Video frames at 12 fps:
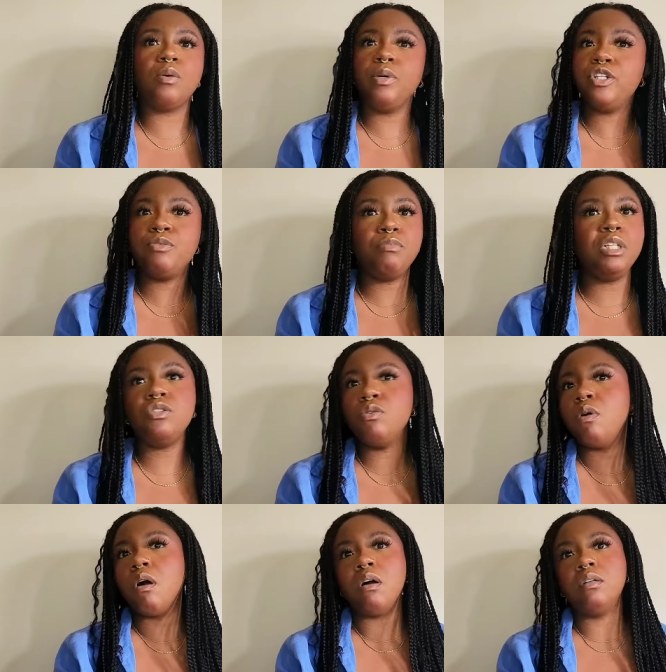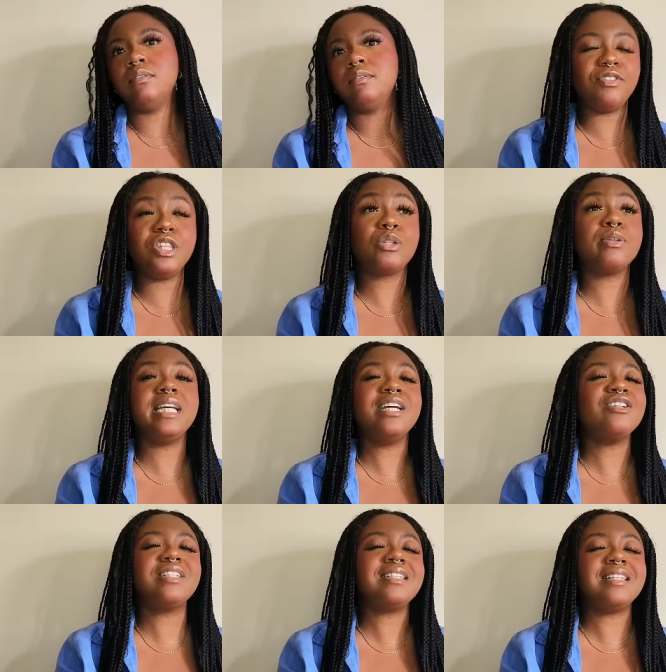which me too, girl Three
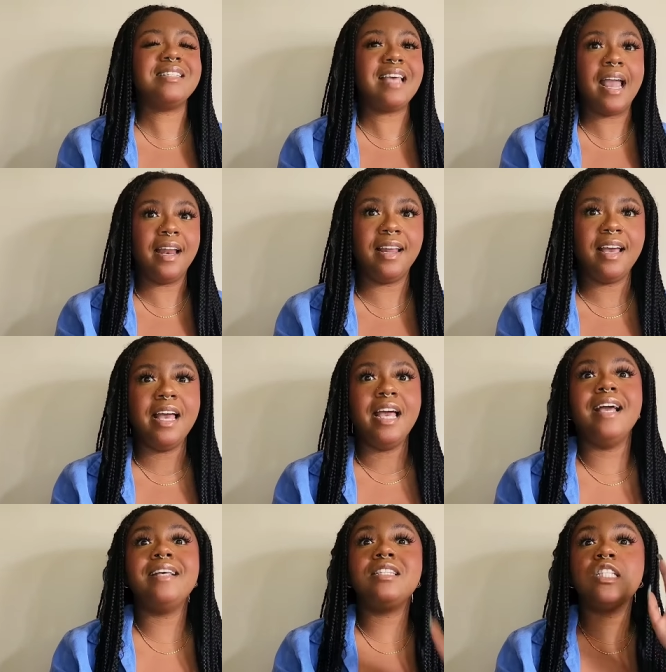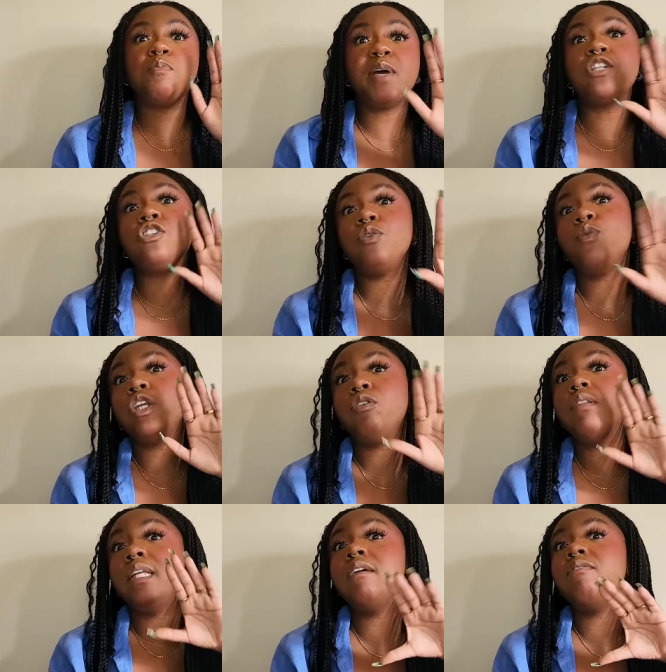years is insane, especially when you
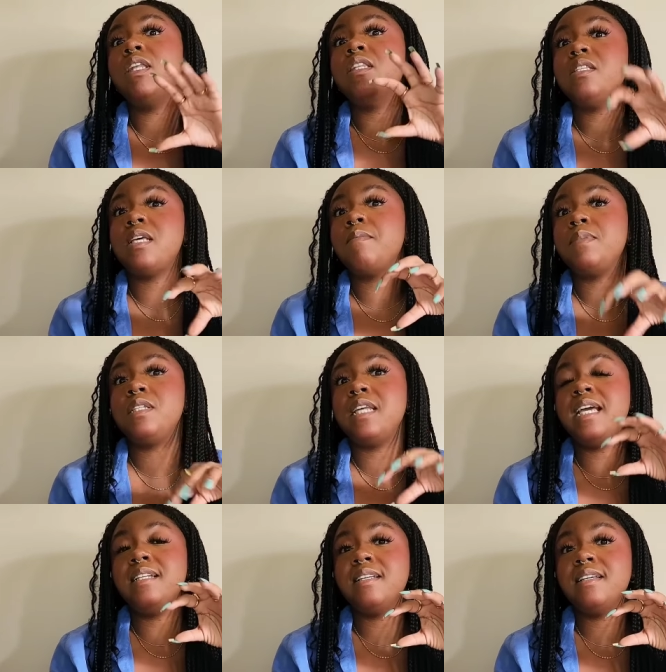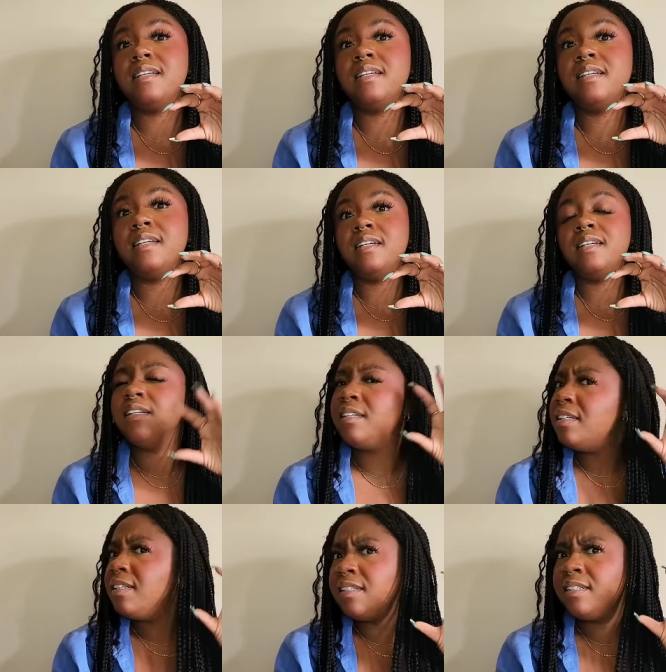live in the same state.
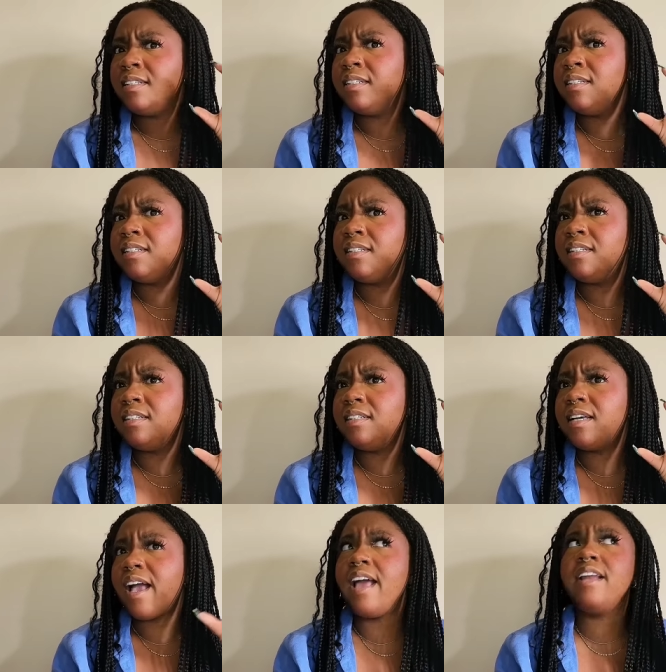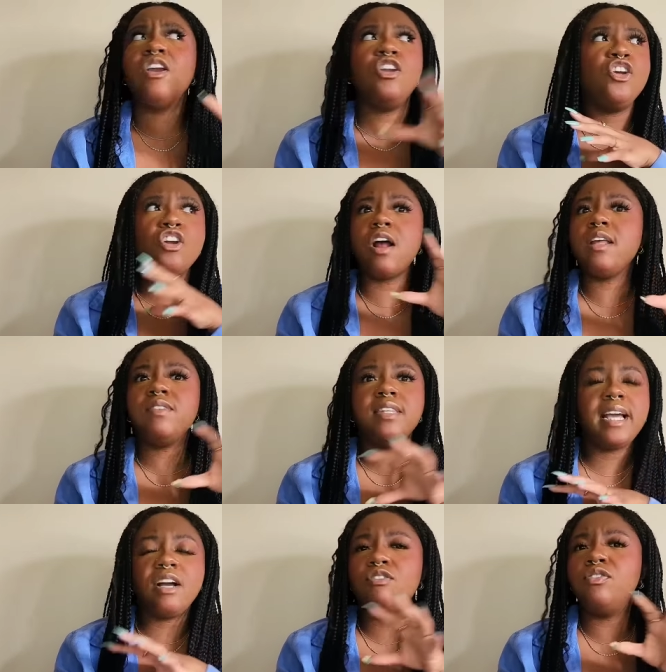Be fucking for real. And you're not even
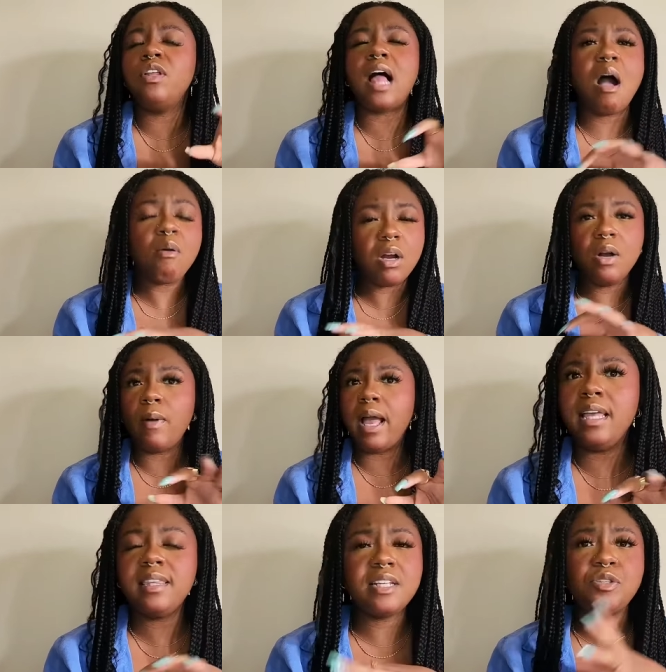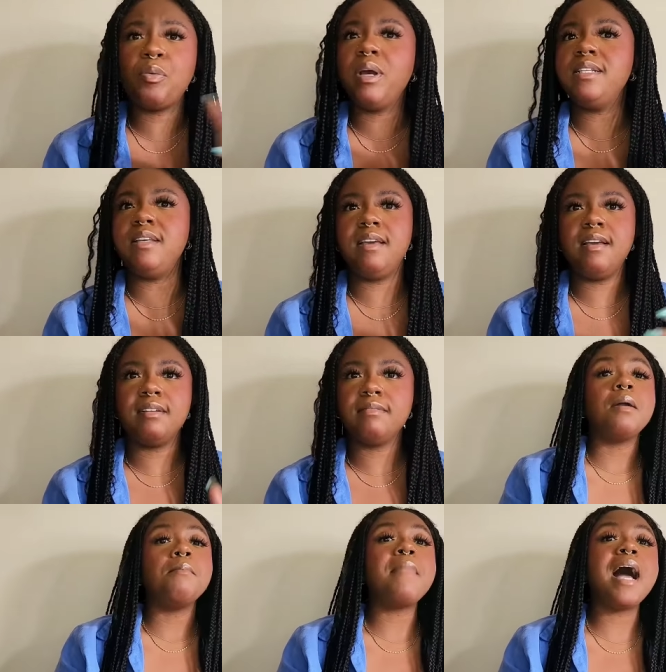like a full hour away. That's crazy.
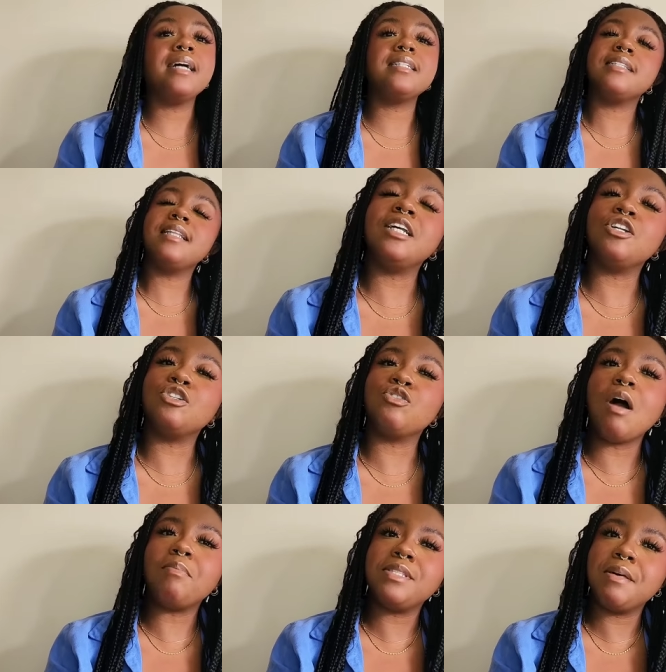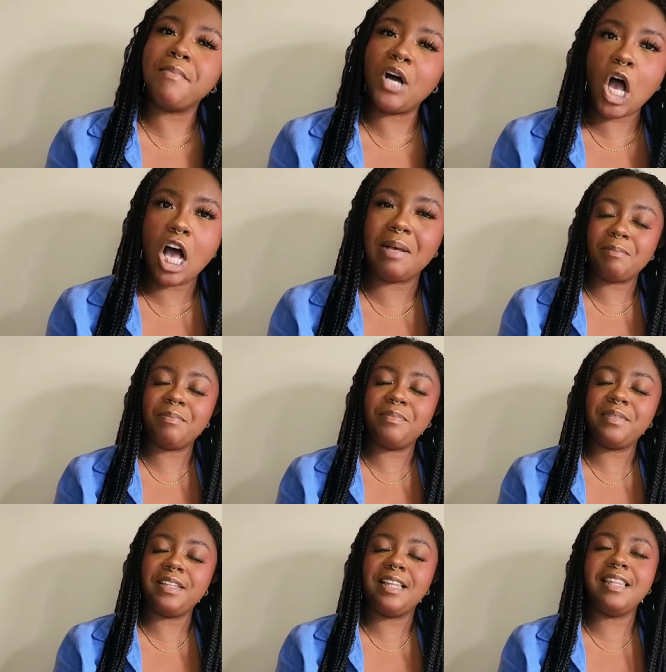Max then drops the bomb
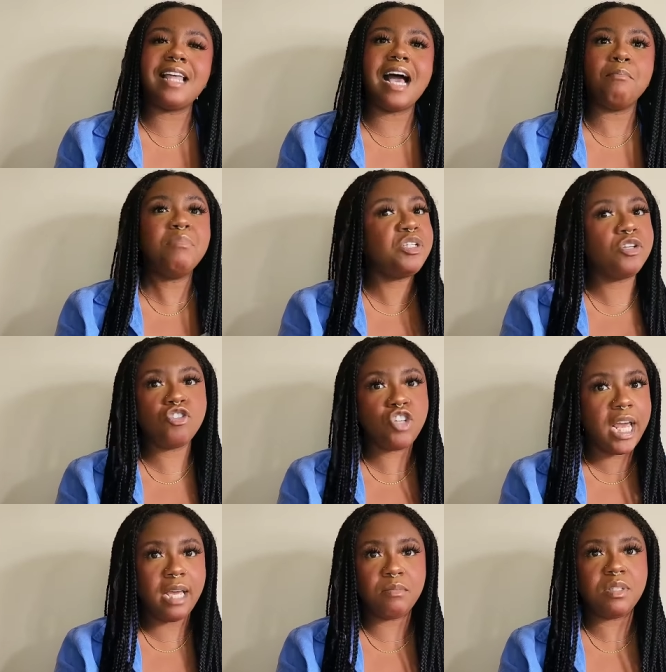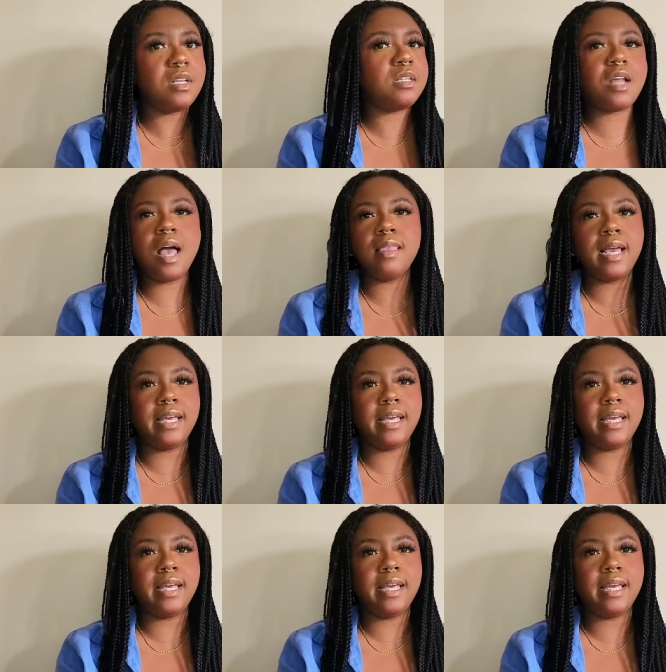that Mr. James does not like